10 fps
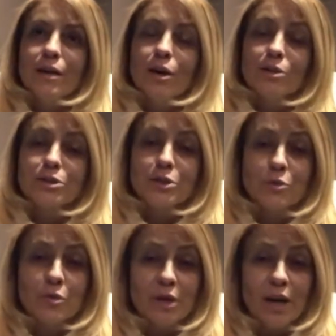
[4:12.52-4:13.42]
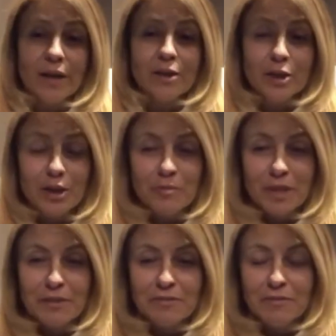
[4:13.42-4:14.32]
also where I could
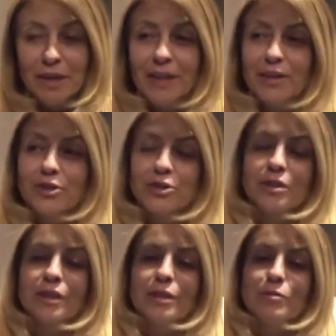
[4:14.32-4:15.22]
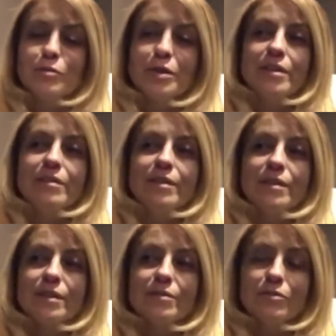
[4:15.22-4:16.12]
be financially with
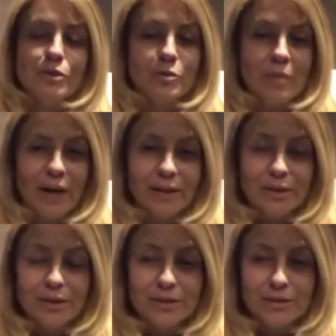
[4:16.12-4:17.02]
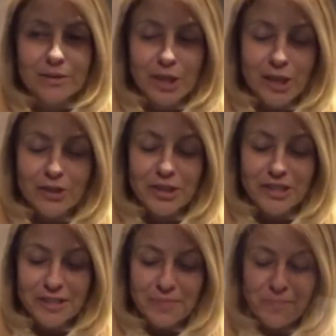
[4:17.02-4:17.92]
a few minor
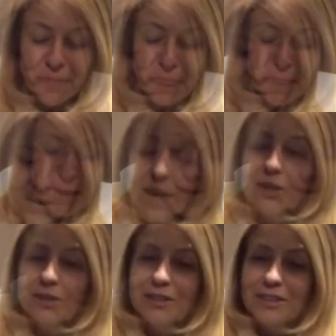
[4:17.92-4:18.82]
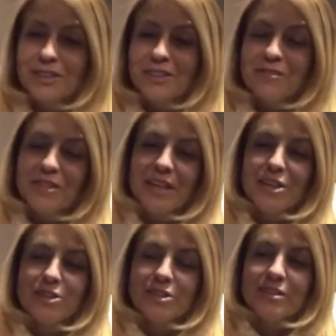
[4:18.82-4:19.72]
changes. National
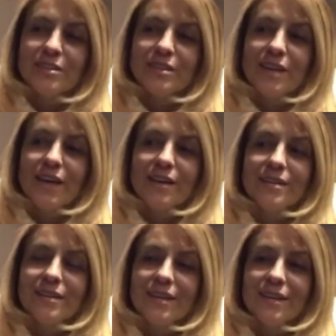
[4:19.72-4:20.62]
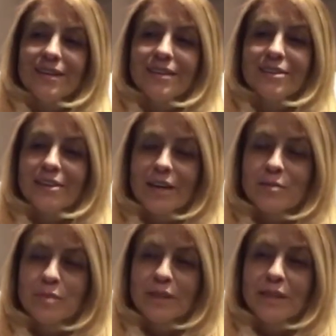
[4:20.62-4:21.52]
certification had an
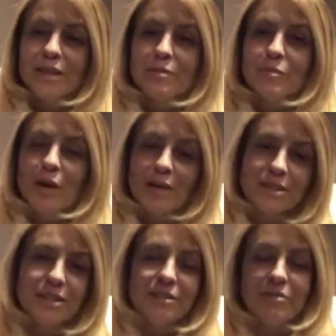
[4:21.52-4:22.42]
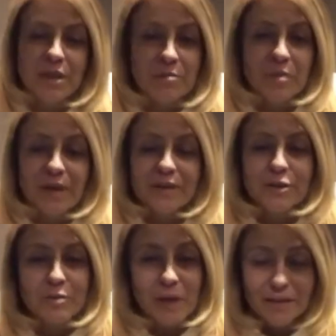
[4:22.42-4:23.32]
incredibly positive impact
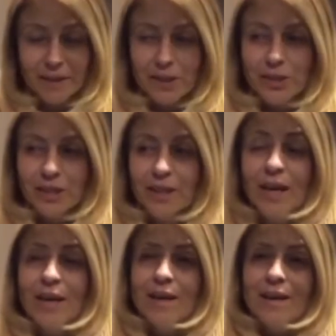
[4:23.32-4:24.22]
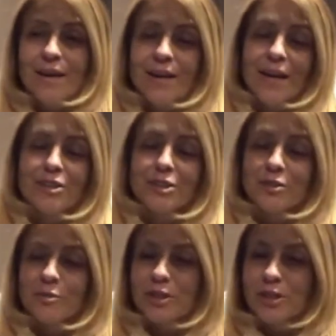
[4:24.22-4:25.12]
on my teaching, and I
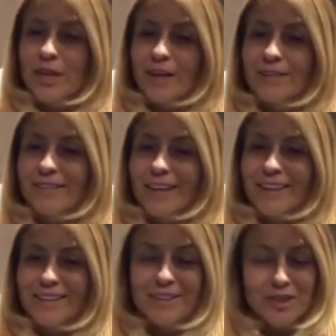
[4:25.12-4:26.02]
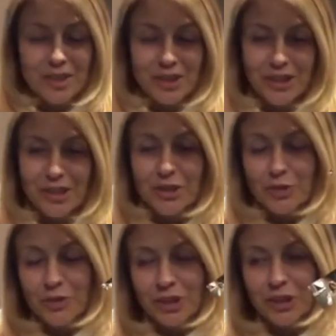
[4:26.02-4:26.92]
just wish I had taken the journey
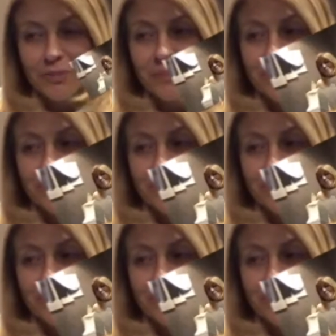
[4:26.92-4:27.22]
sooner.